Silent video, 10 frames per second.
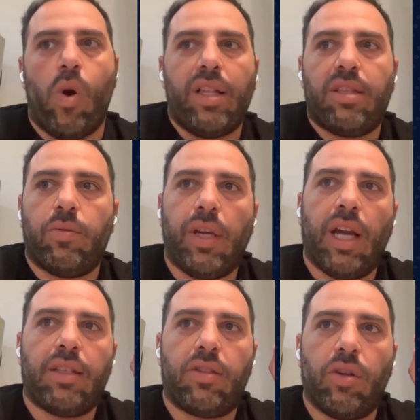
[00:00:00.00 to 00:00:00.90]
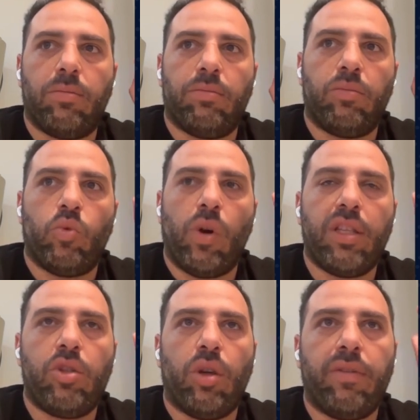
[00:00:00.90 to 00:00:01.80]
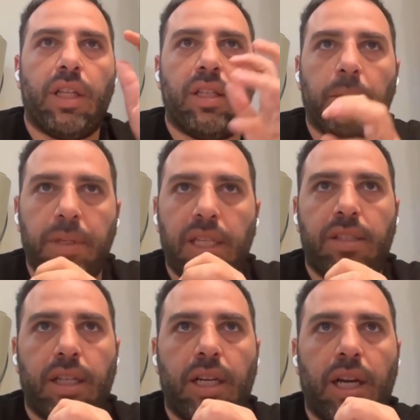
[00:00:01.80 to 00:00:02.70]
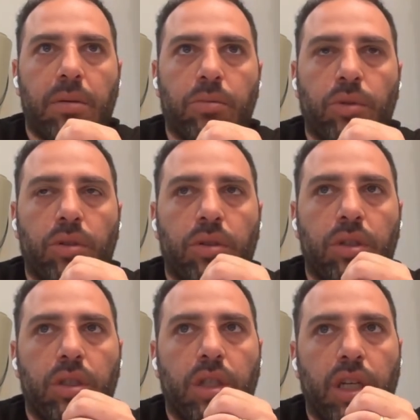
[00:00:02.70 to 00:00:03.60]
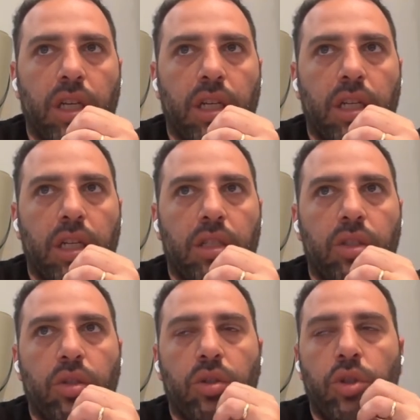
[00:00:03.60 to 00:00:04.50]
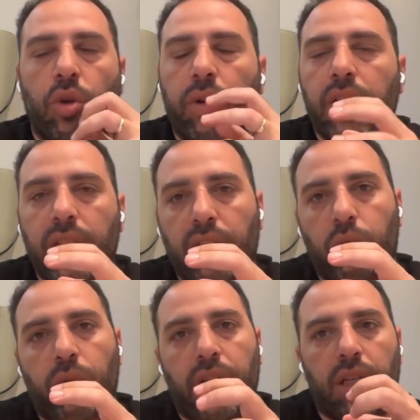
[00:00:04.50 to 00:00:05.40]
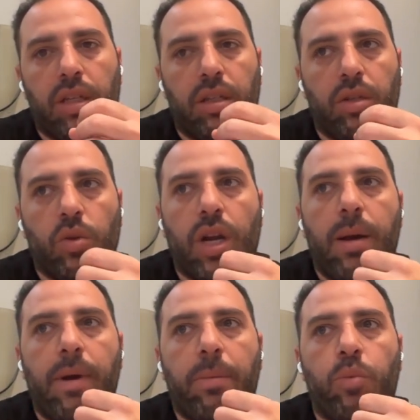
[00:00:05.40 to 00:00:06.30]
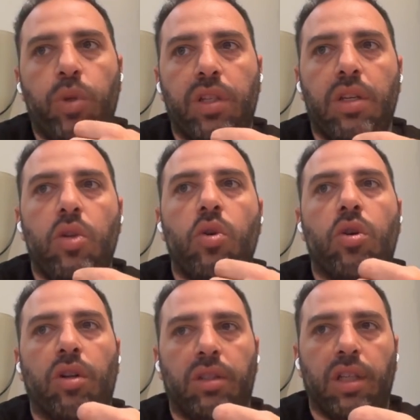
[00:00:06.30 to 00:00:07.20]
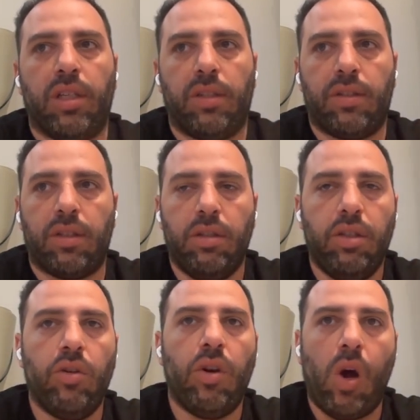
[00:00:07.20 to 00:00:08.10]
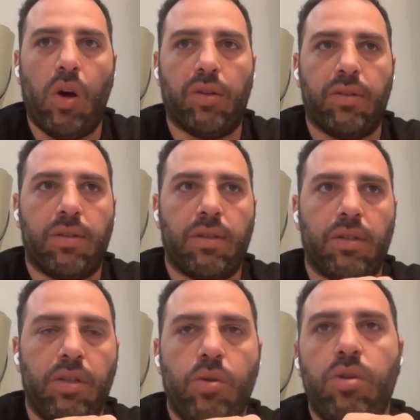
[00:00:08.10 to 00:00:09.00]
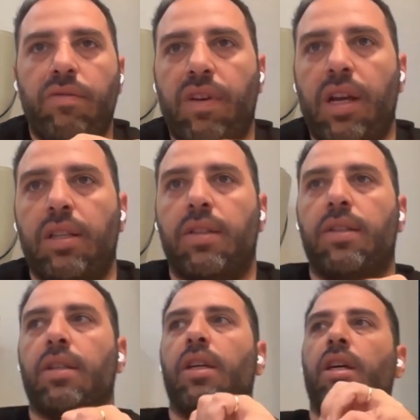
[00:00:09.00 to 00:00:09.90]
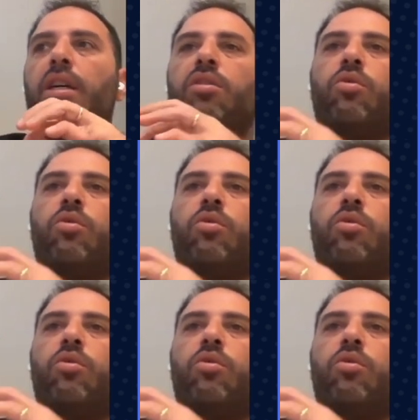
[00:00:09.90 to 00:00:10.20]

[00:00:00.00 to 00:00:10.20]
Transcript: once you have a deterministic runbook, and during that way, you come up with a new context, new logs, new events,